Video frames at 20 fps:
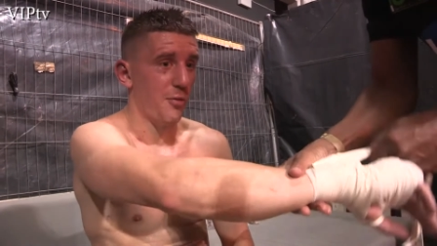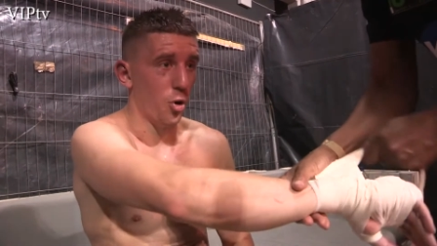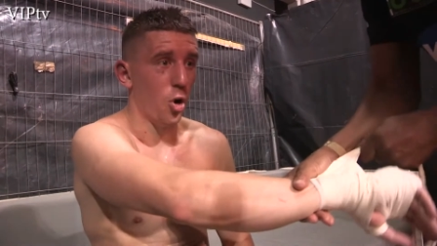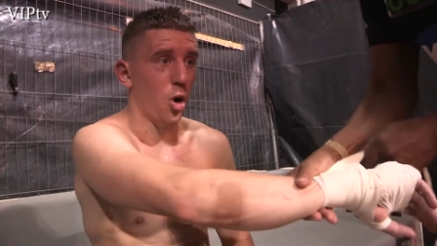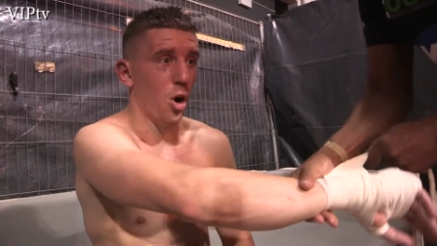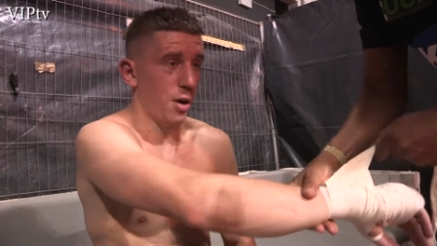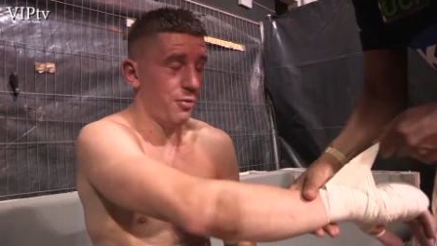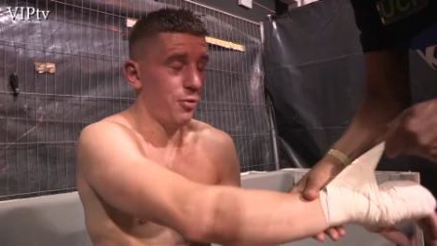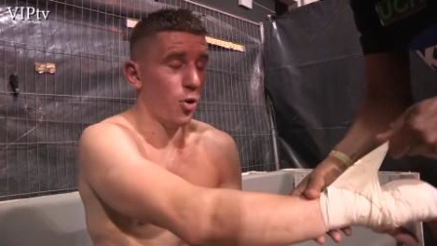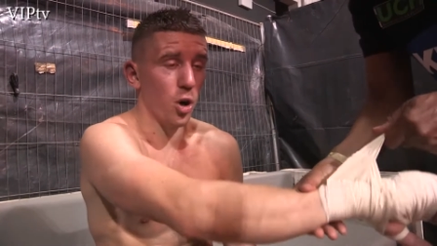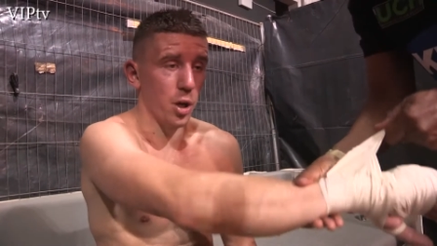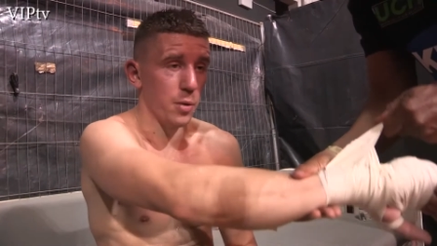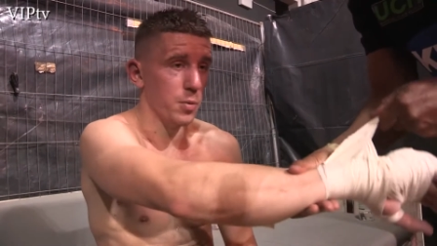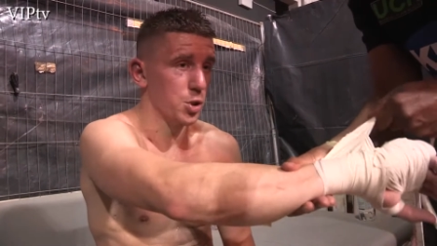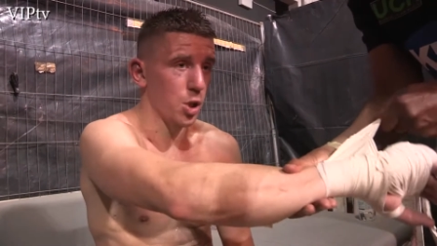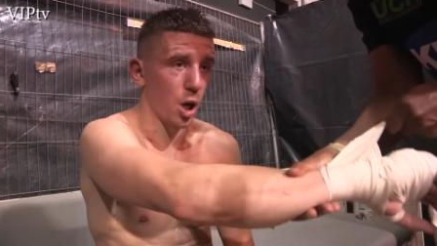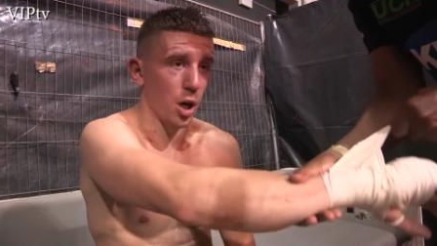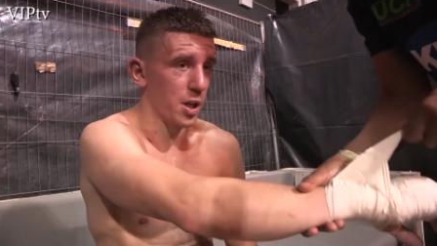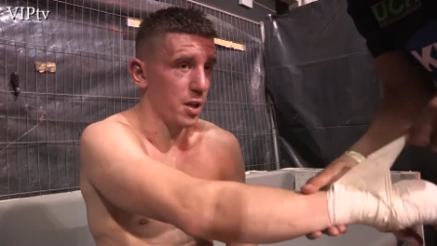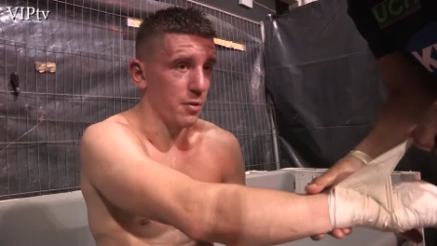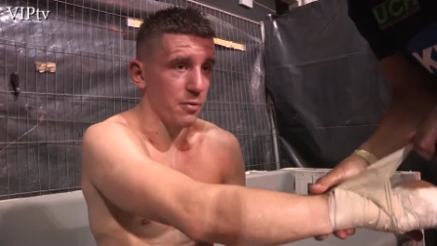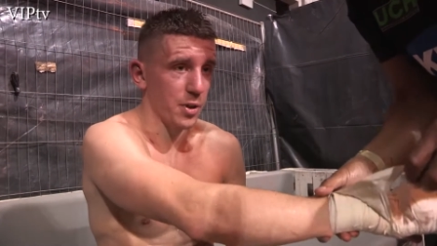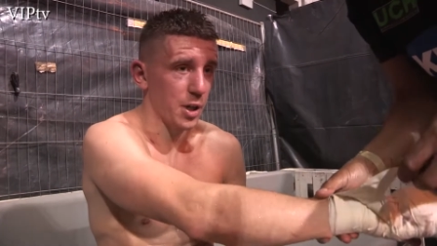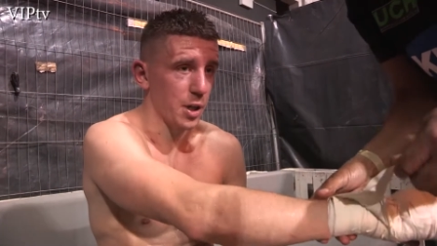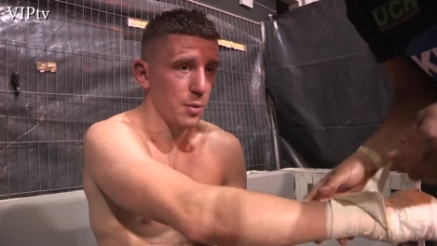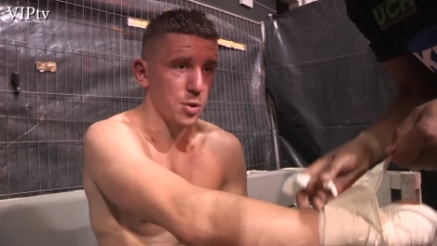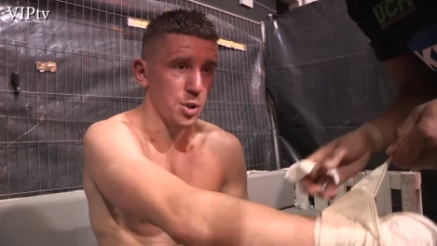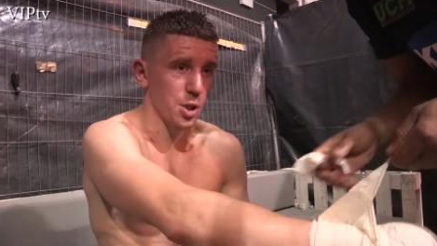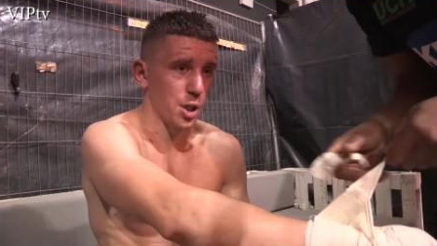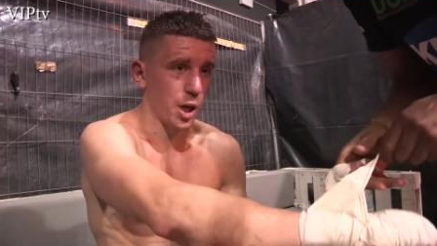I thought I thought he was gone. I didn't think
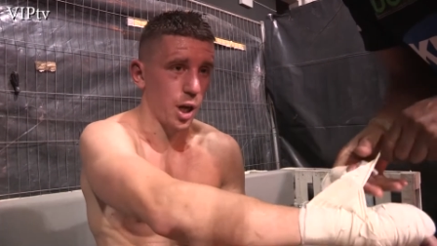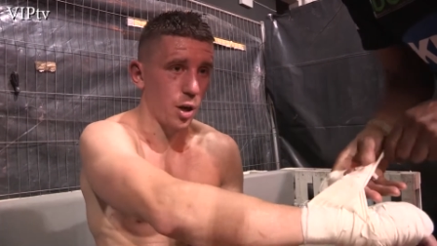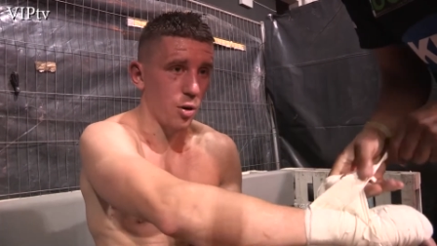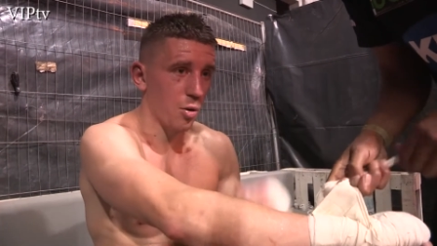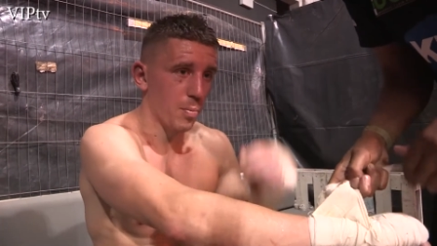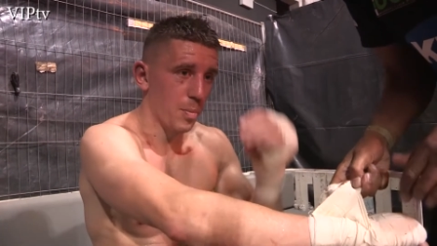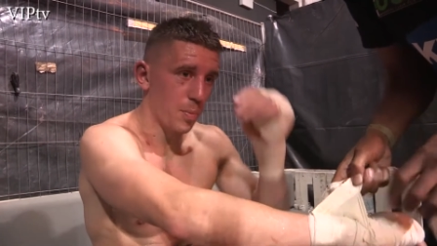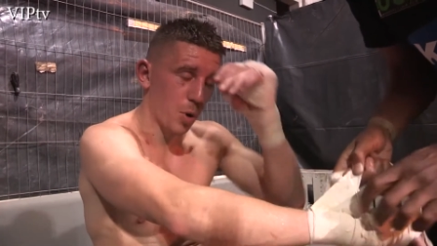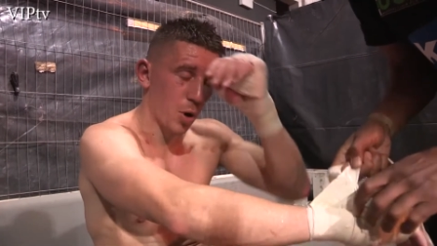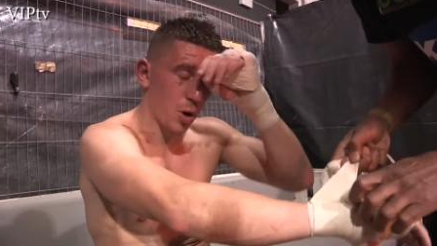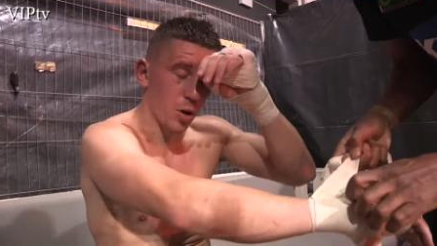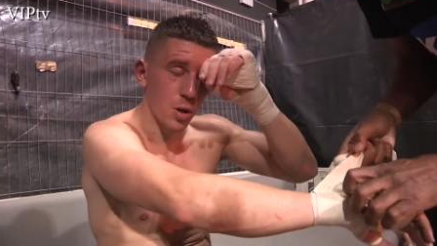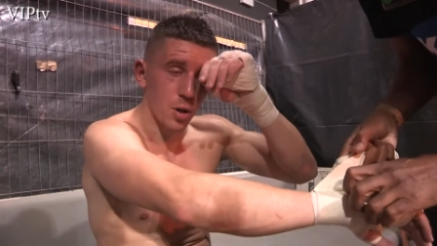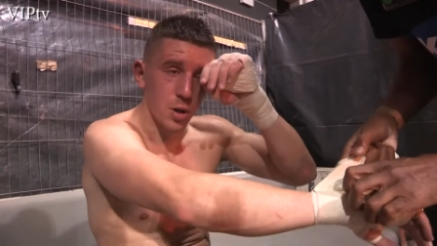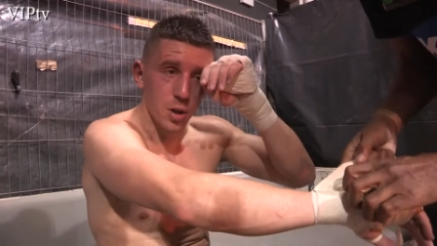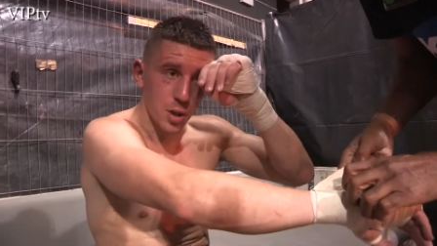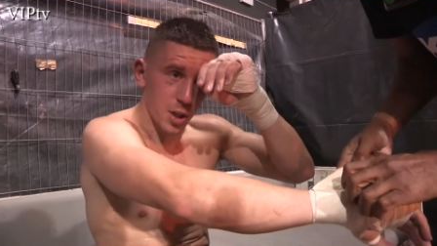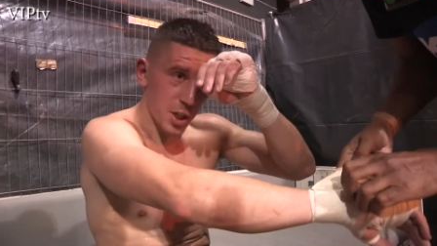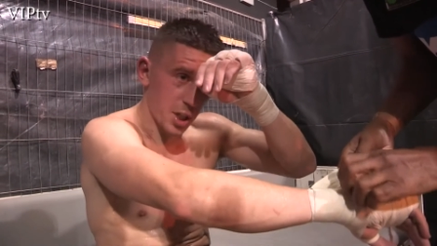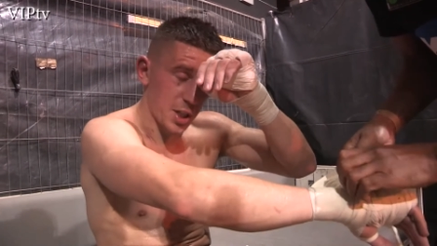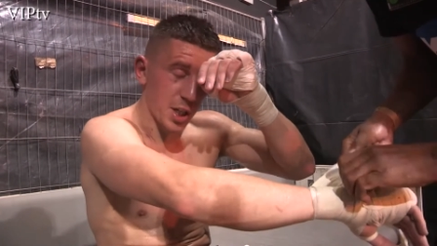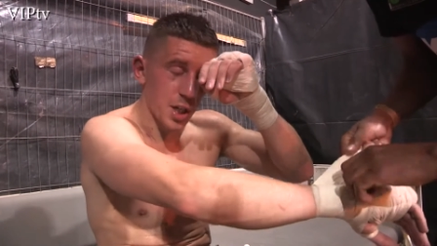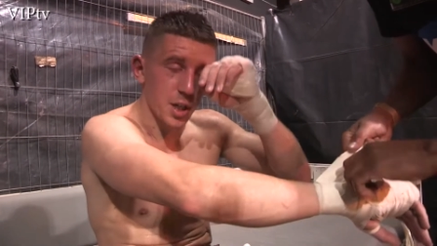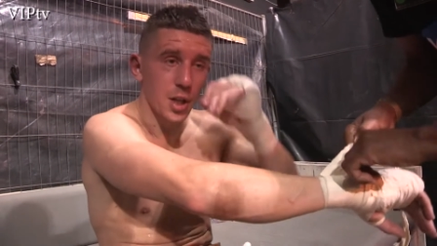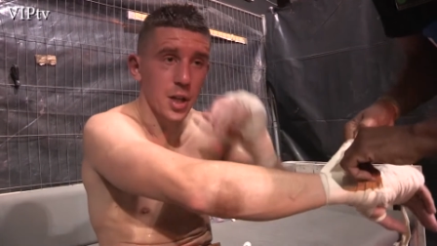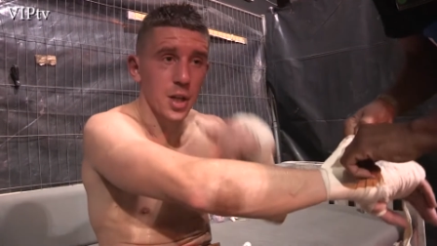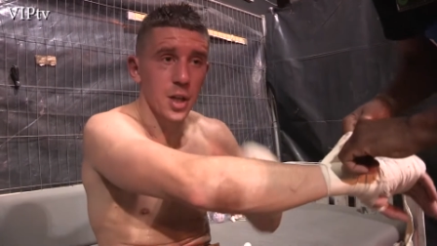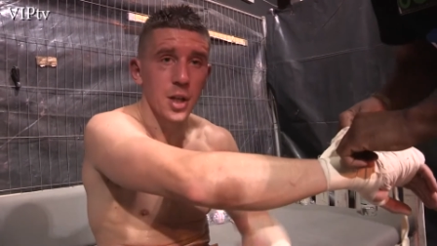he was going to get up, but, he did,